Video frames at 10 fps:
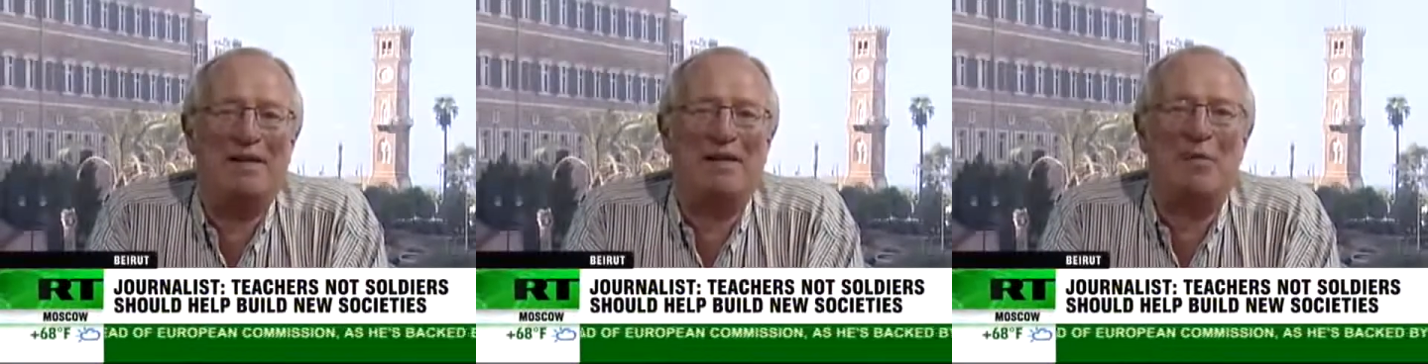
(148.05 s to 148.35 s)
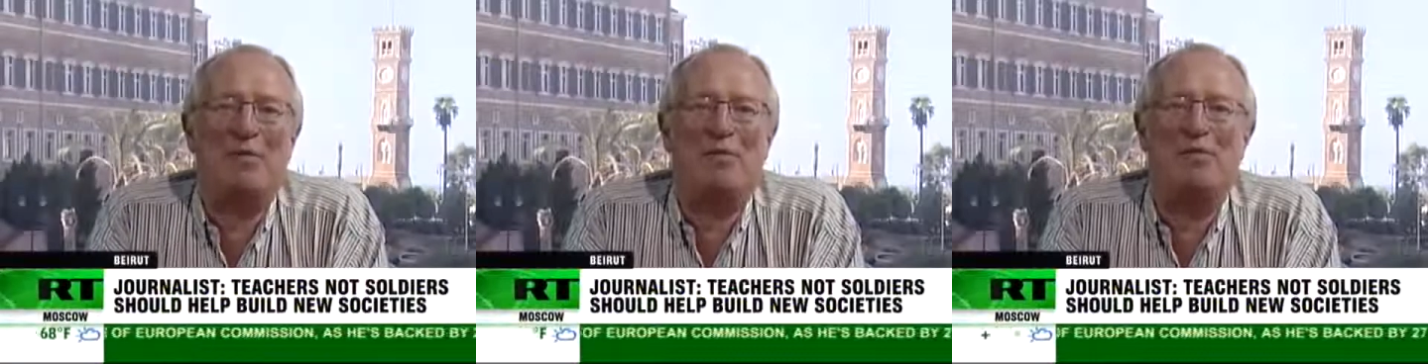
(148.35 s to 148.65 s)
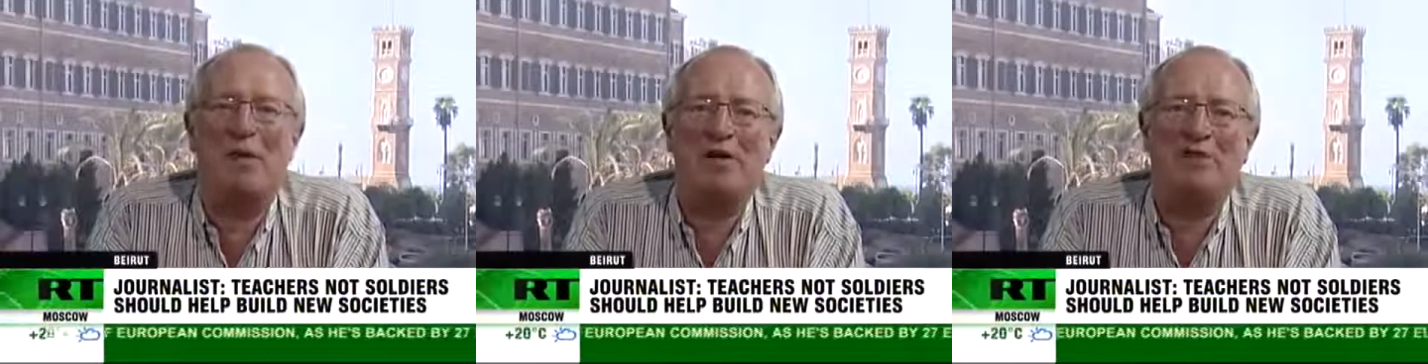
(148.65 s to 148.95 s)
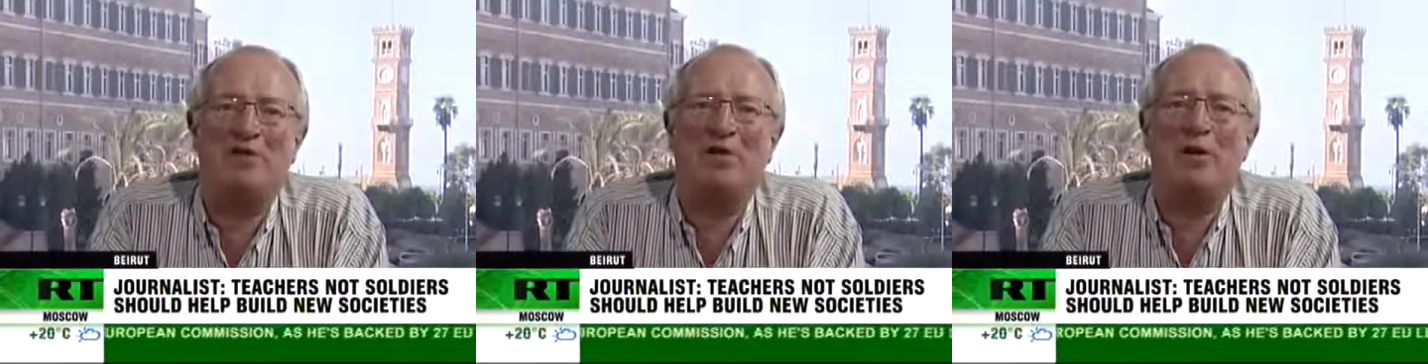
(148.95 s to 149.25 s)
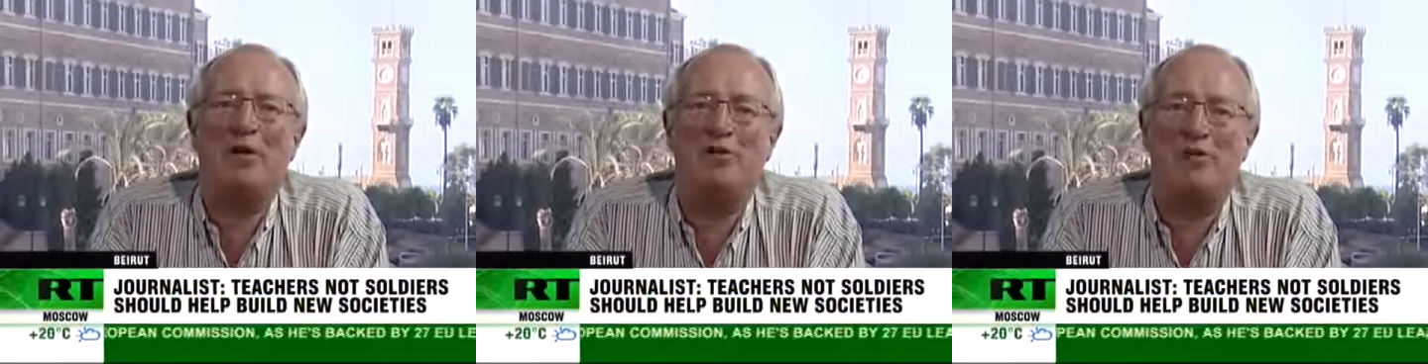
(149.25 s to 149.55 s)
Some of the phrases
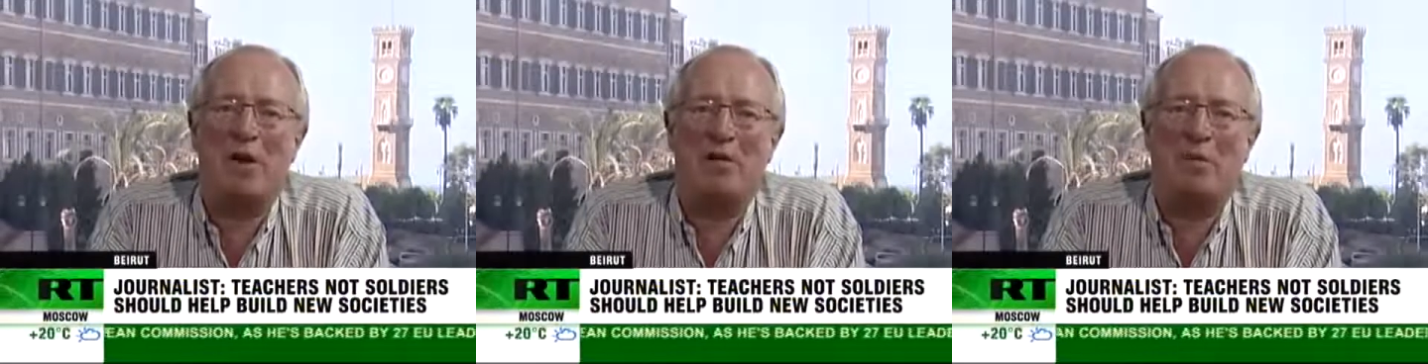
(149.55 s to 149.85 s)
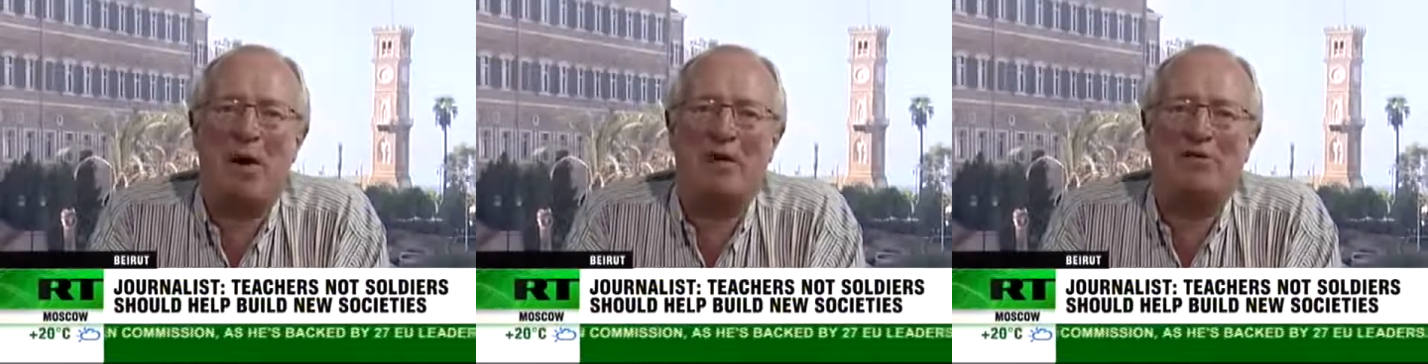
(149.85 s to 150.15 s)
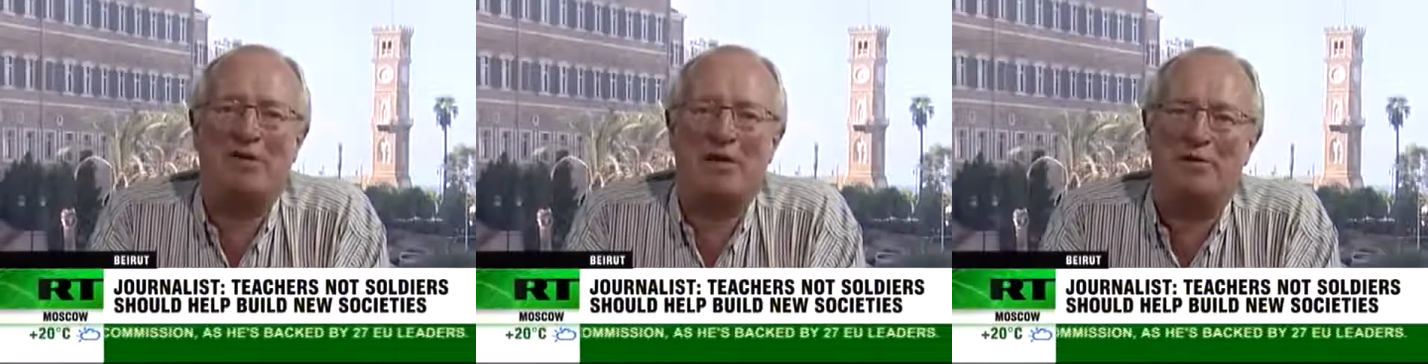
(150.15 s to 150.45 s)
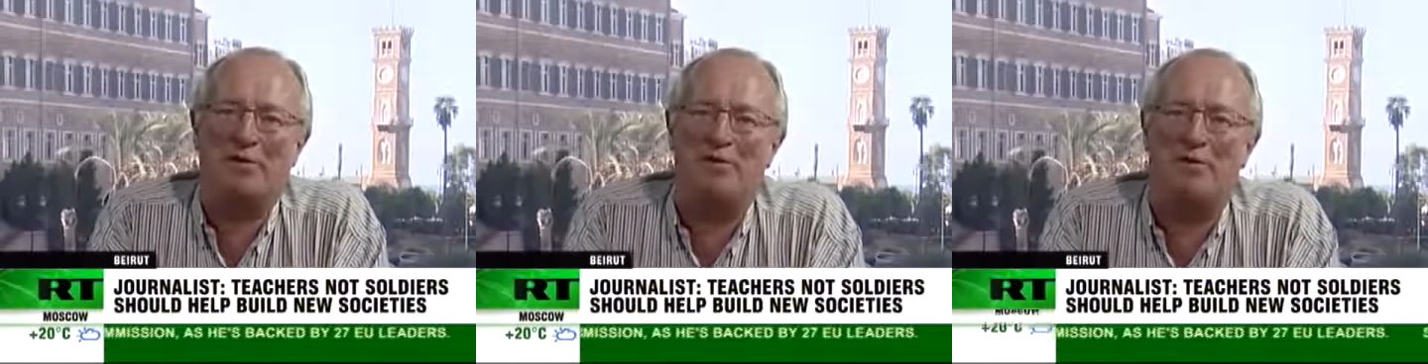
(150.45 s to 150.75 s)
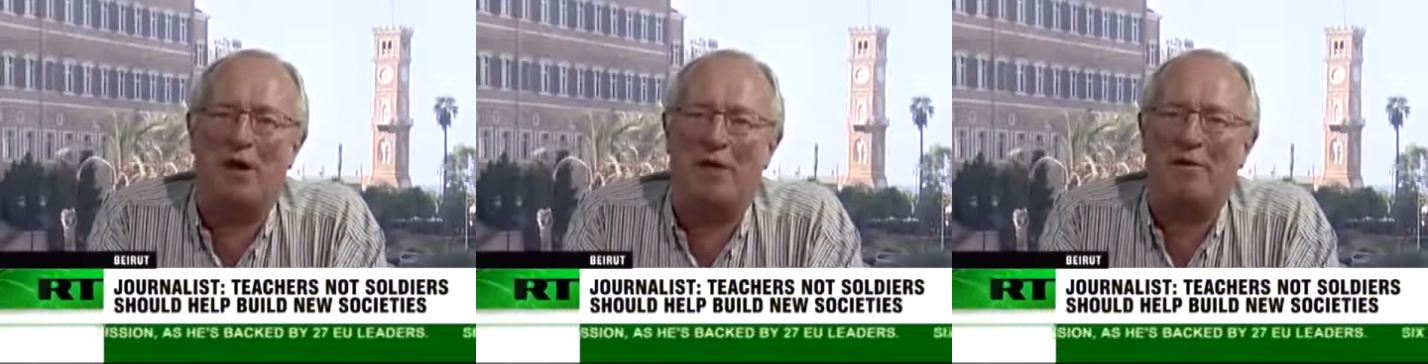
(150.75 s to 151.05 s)
he used about the Palestinians were
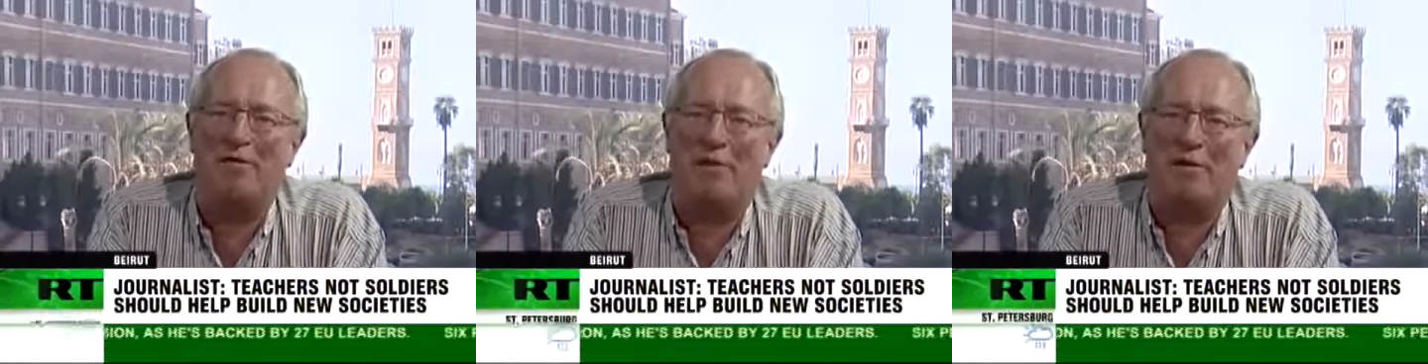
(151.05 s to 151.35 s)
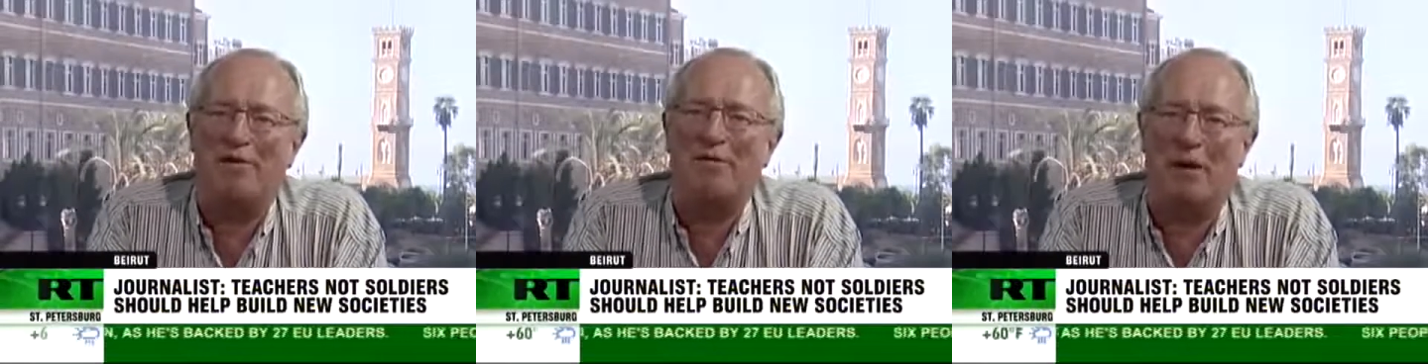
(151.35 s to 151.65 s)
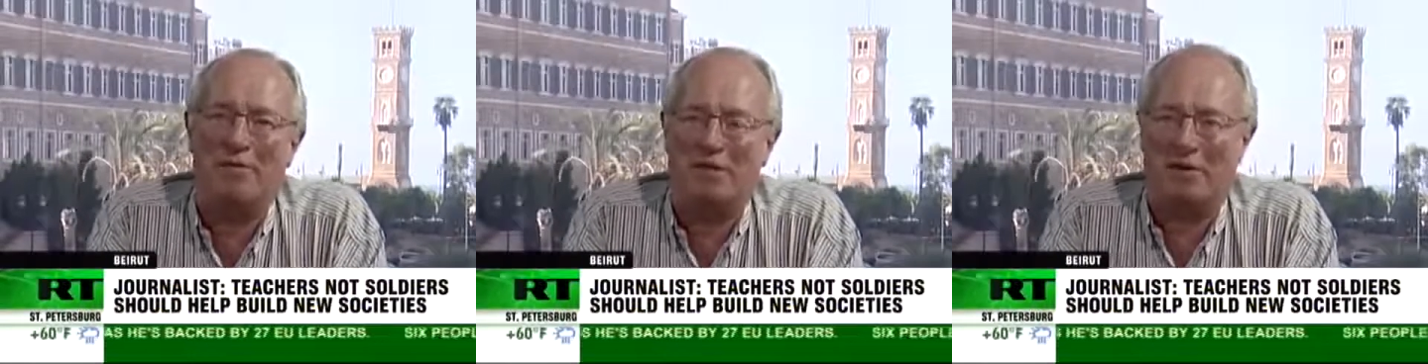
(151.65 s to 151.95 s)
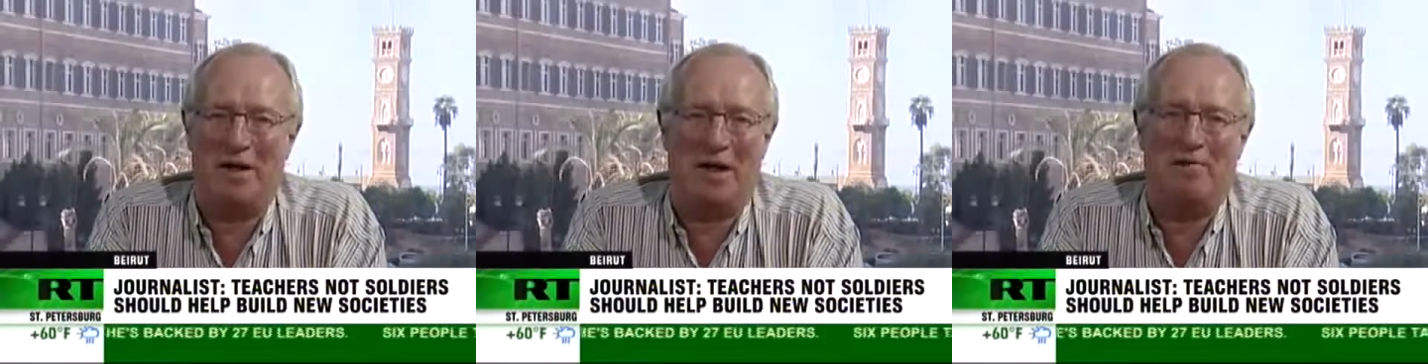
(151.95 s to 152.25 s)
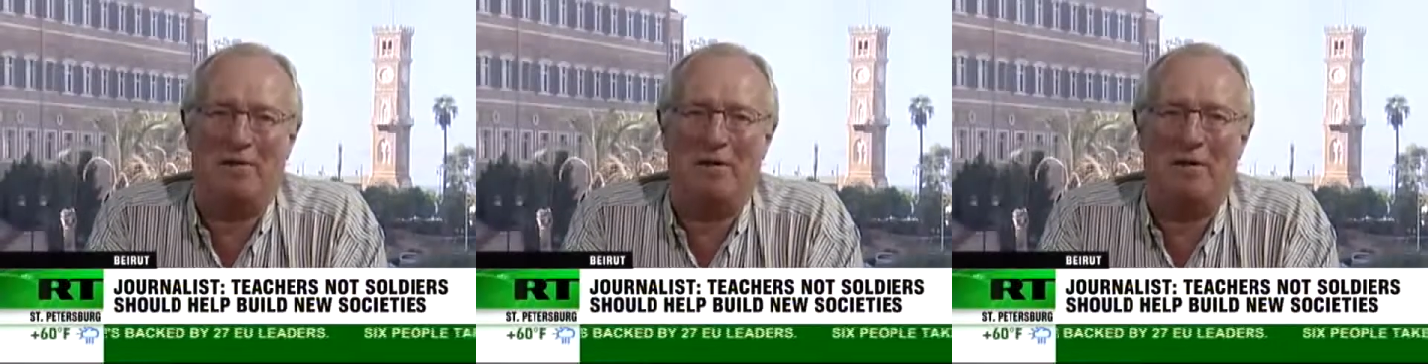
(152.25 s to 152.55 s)
very, very soft and
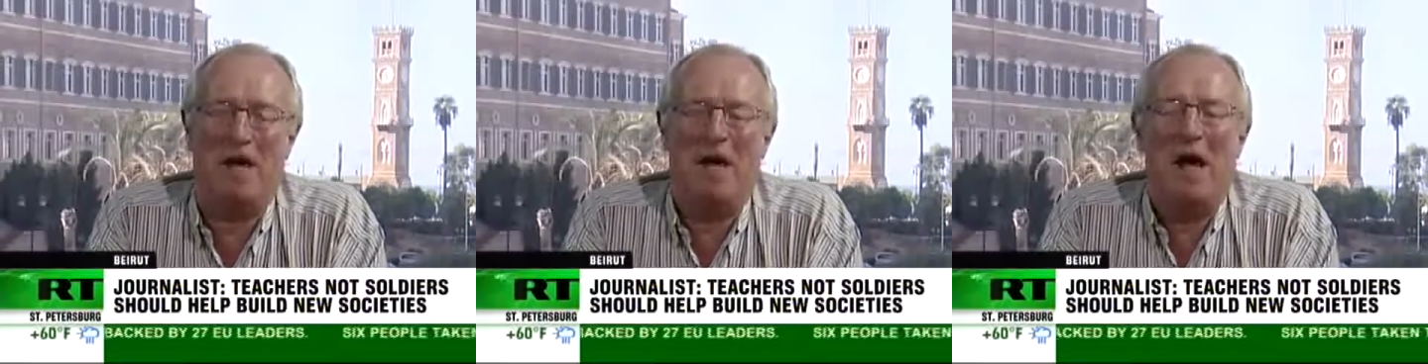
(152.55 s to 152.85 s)
careful.